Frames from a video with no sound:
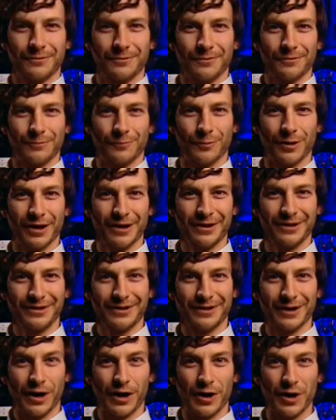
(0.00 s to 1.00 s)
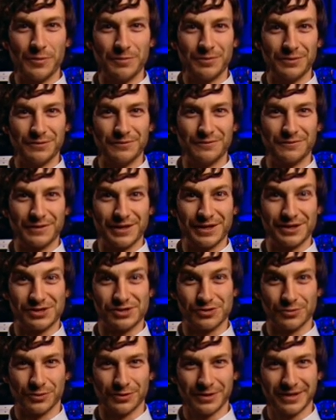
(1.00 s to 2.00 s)
Well, I hope you've
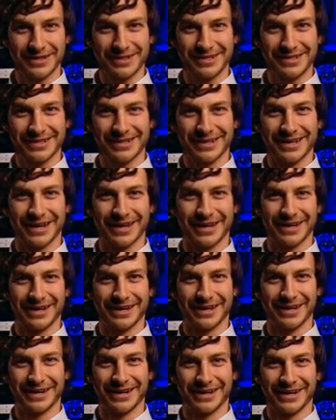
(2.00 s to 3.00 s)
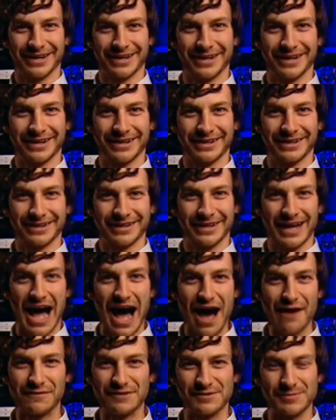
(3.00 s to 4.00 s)
enjoyed
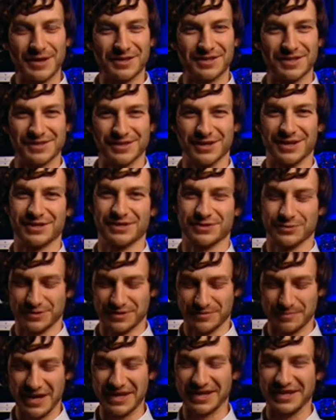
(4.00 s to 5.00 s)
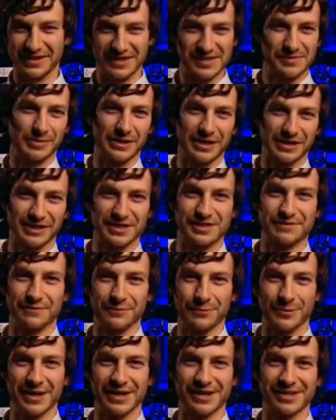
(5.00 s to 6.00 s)
half as much as I enjoyed making this playlist for
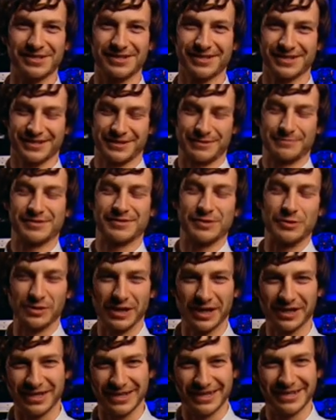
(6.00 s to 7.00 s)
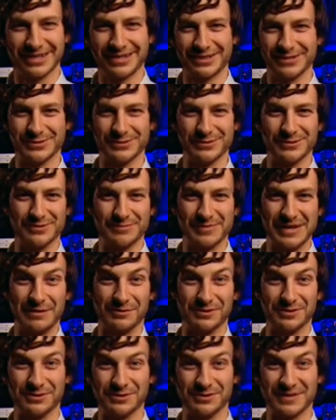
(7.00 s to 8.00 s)
Rage. I'm so lucky to be able
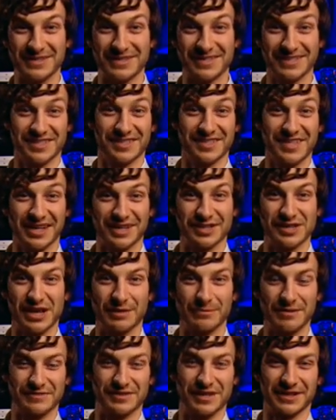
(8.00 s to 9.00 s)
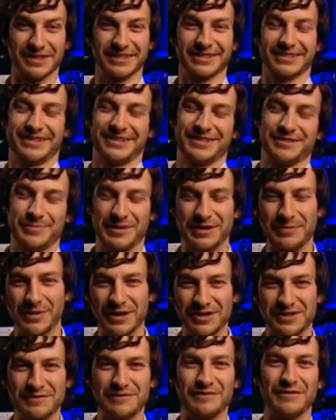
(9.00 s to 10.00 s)
to do this. It's the second time I've done it. It's been a
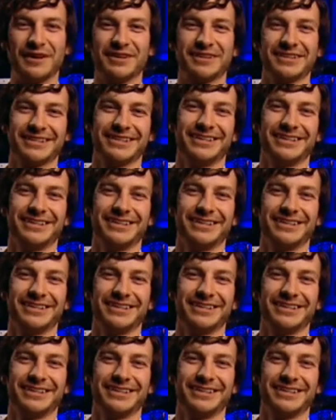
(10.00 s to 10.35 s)
bunch of fun.